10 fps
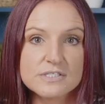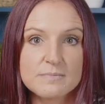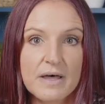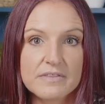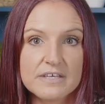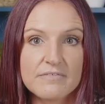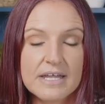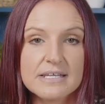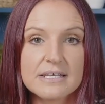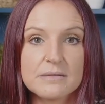about the
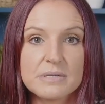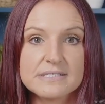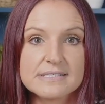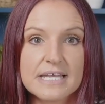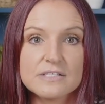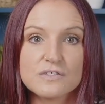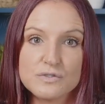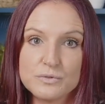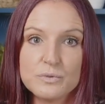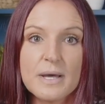event can be sent
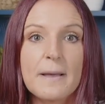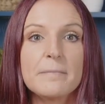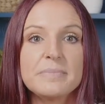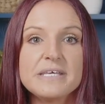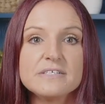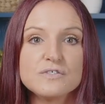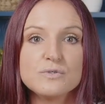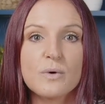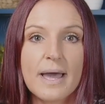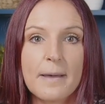to
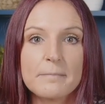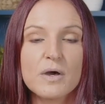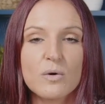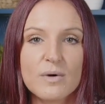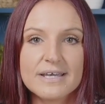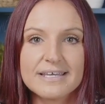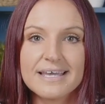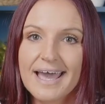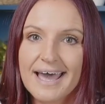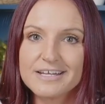
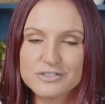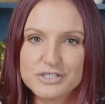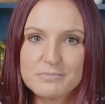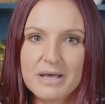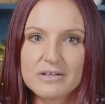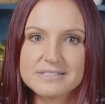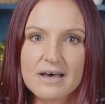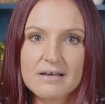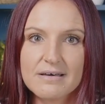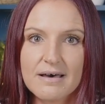
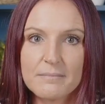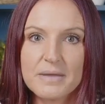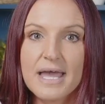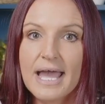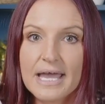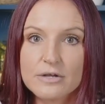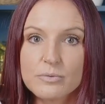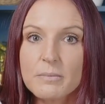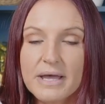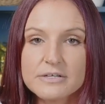p2mkauai@gmail.com. And a
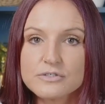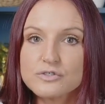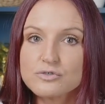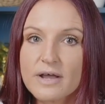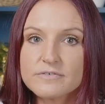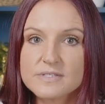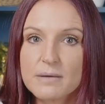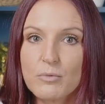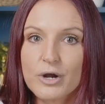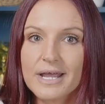reminder to drivers that
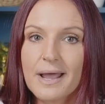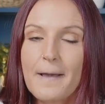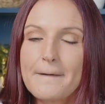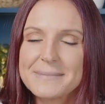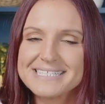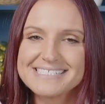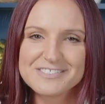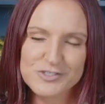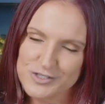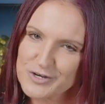morning,
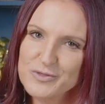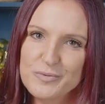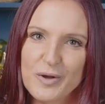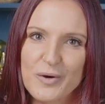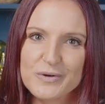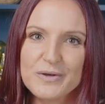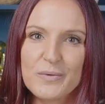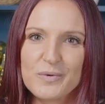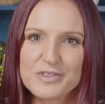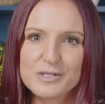please share the road
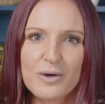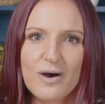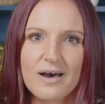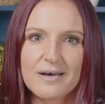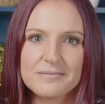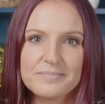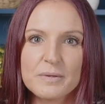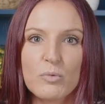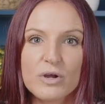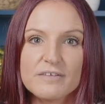with Aloha.
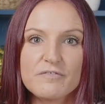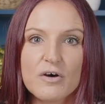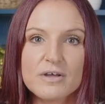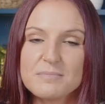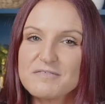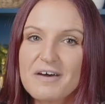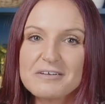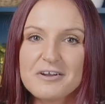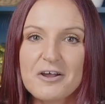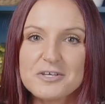More info can be found
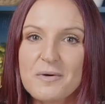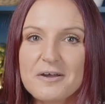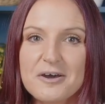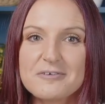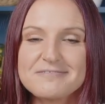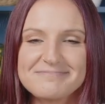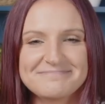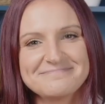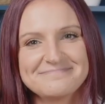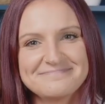at our QR code.
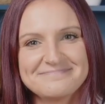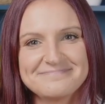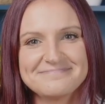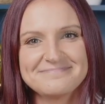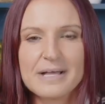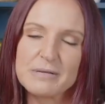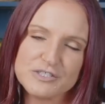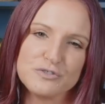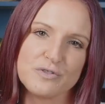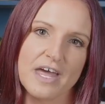I bet
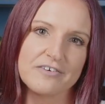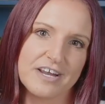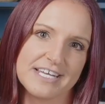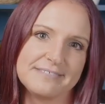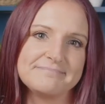you knew that already.